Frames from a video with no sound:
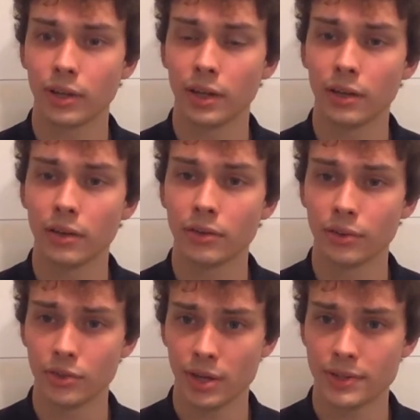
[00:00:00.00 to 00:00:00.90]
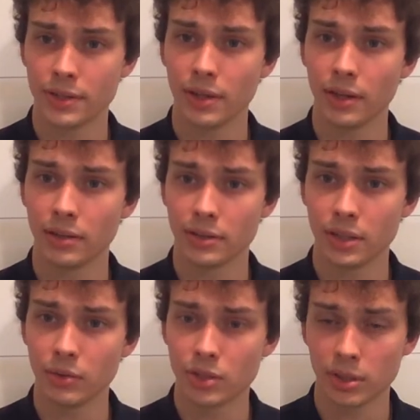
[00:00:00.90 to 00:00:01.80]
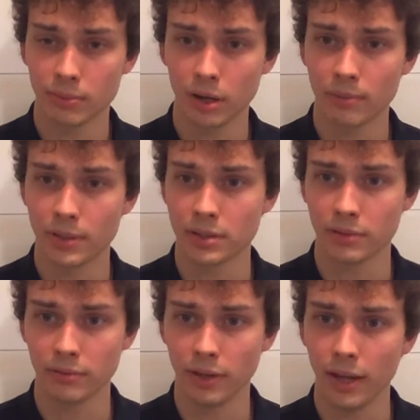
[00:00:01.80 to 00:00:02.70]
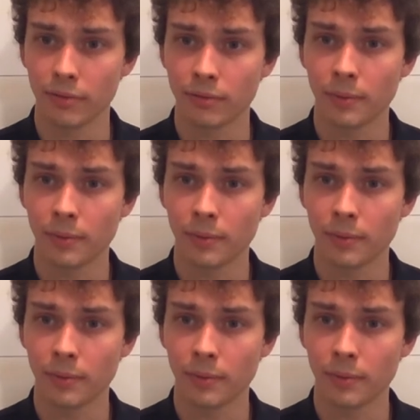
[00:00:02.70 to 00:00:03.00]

can suggest the distinguishing properties of life